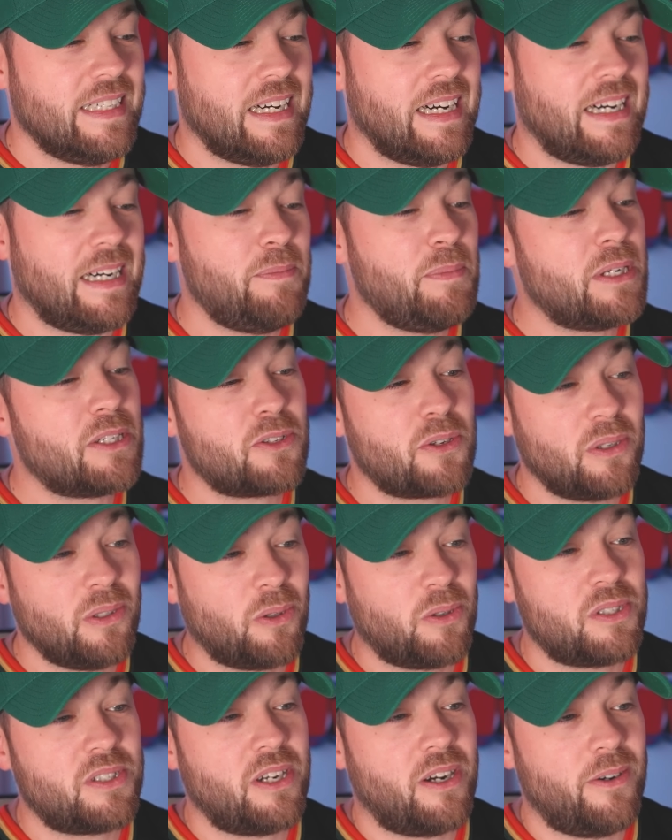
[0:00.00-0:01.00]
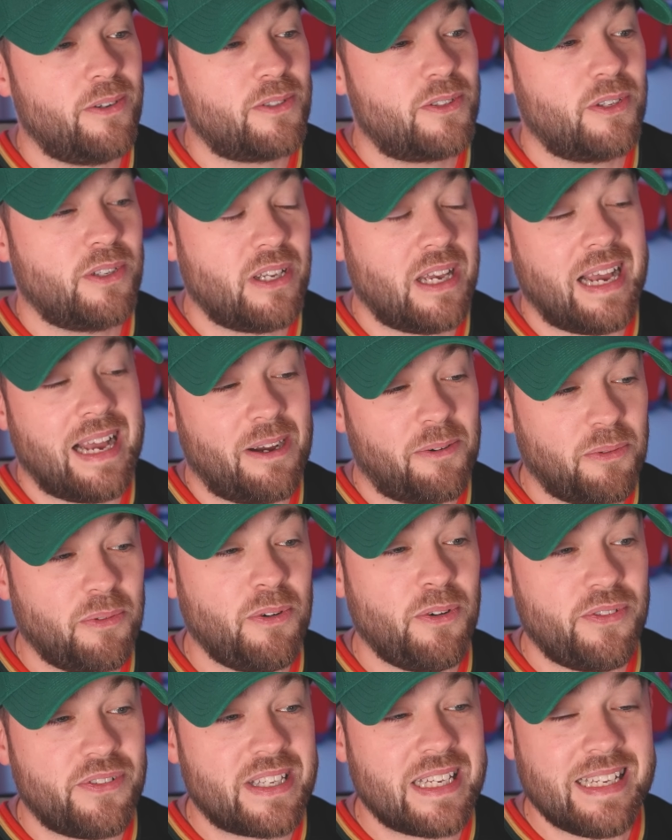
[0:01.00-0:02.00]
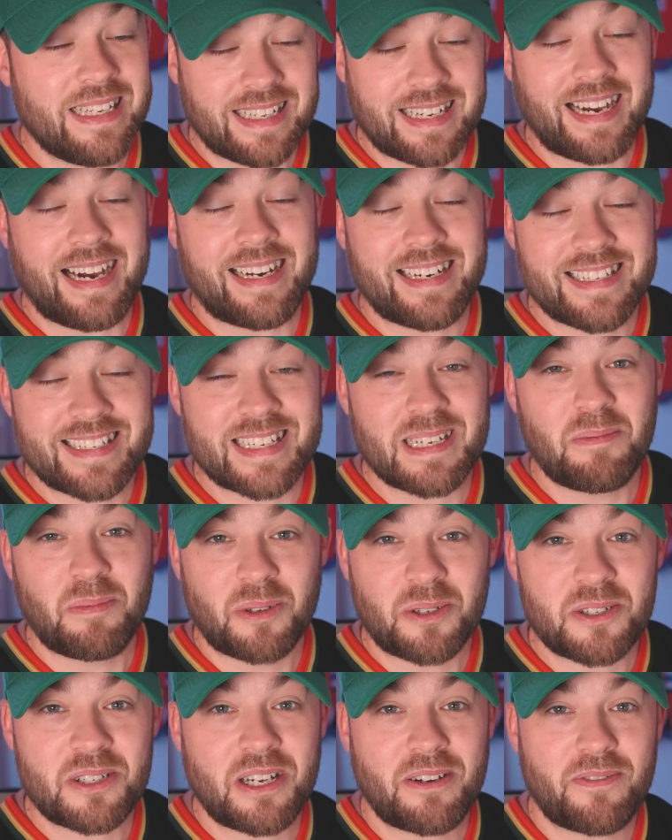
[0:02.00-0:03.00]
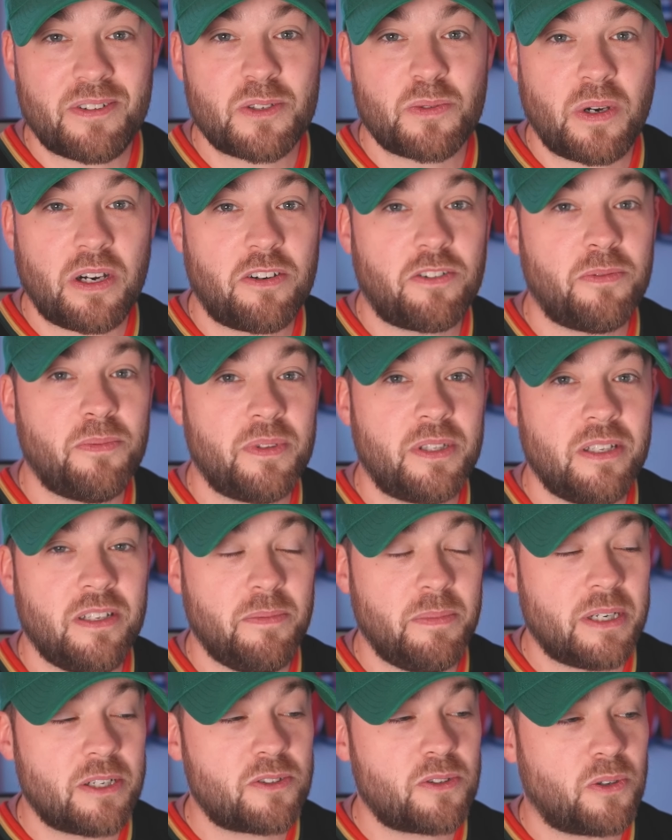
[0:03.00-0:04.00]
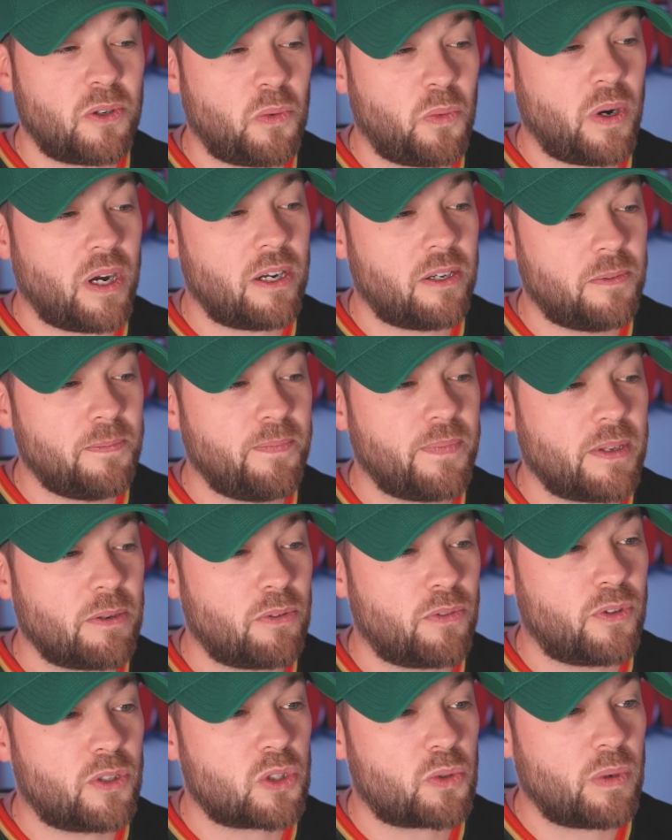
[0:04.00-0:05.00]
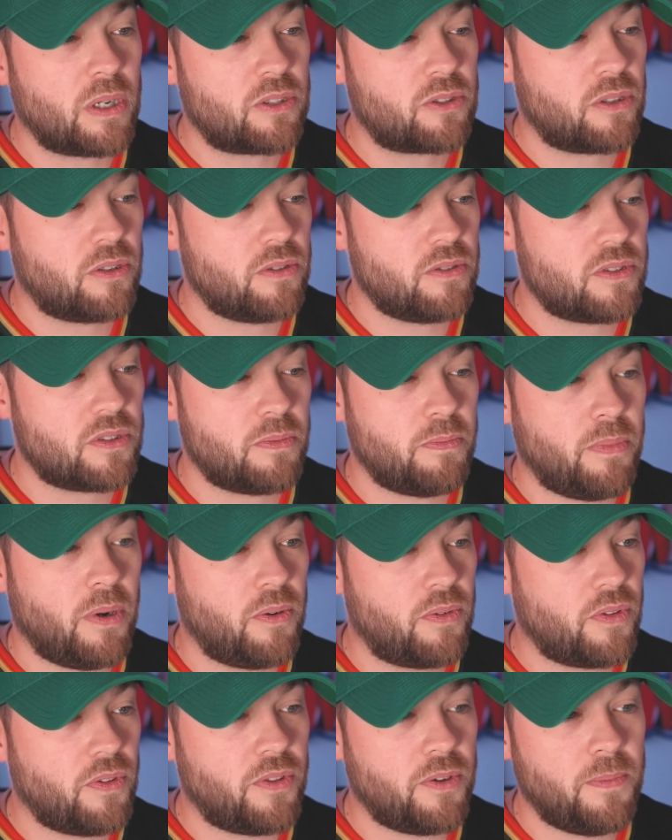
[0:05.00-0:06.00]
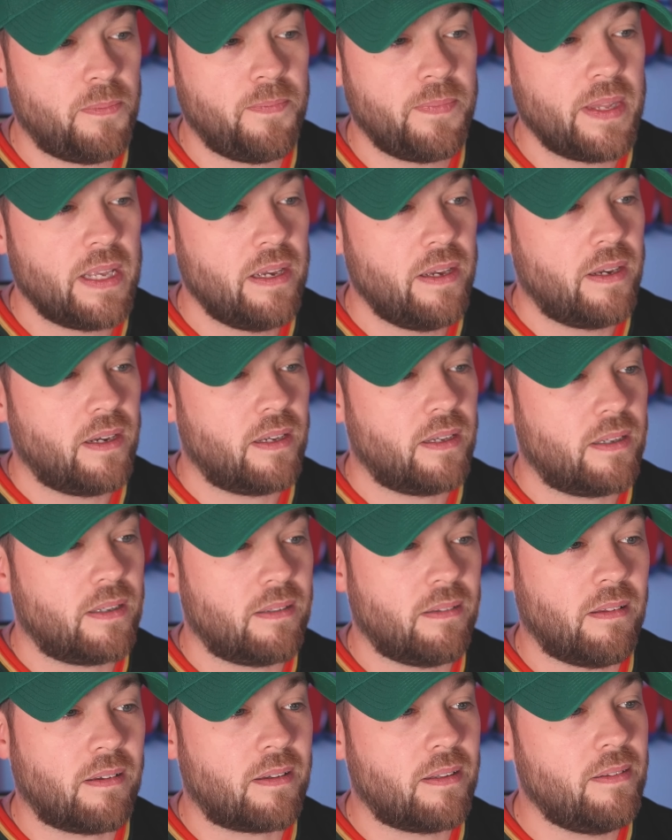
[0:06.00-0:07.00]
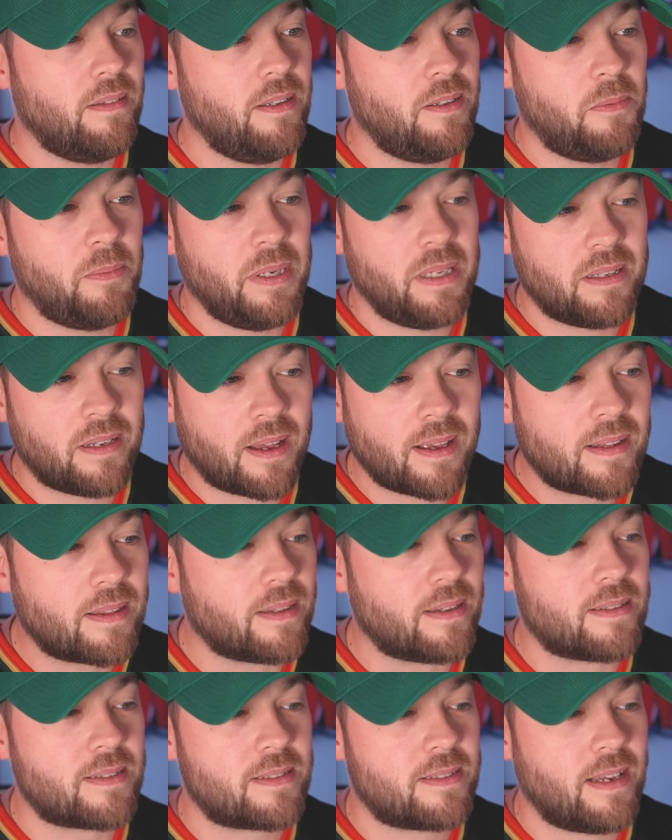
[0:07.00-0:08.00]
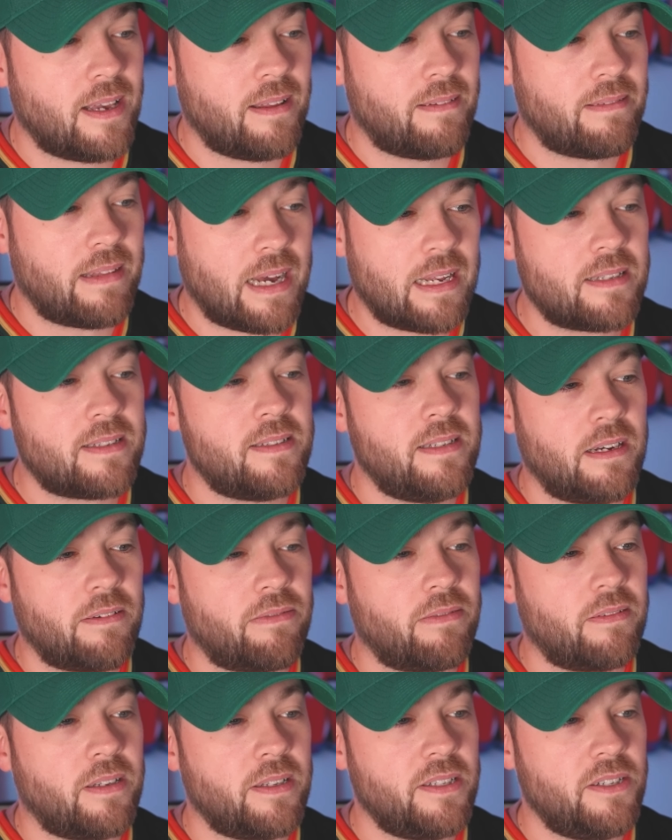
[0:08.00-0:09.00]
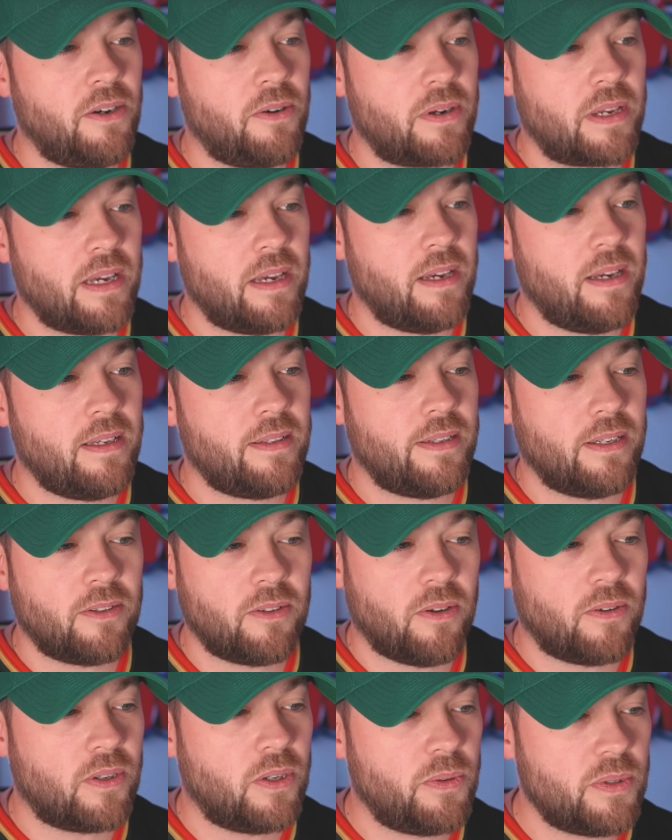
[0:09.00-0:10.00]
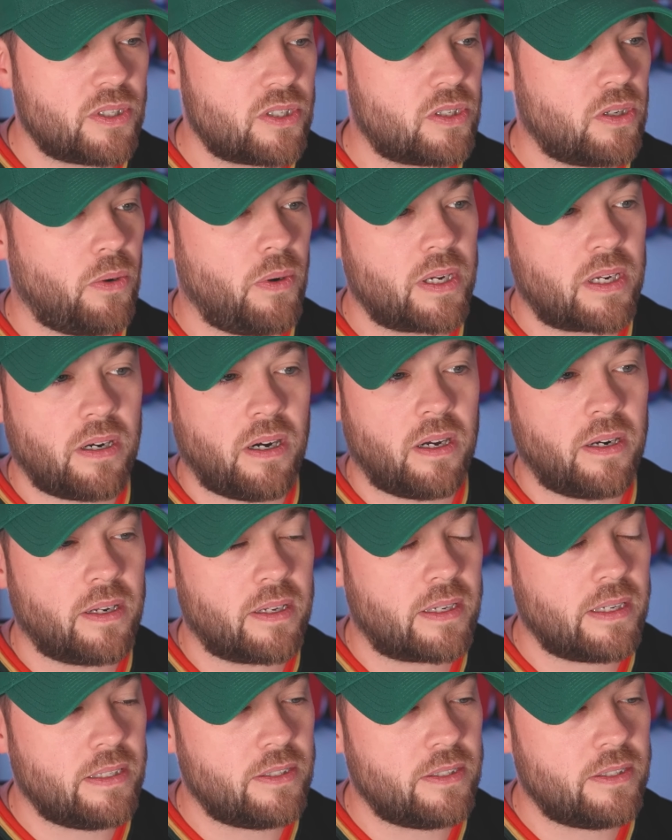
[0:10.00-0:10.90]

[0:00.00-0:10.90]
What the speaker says: Minnesota North Stars. We've seen kind of similar stuff as well. The Minnesota Wild Reverse Retros, both of them look a little bit like this, and that's definitely okay. That logo is so iconic.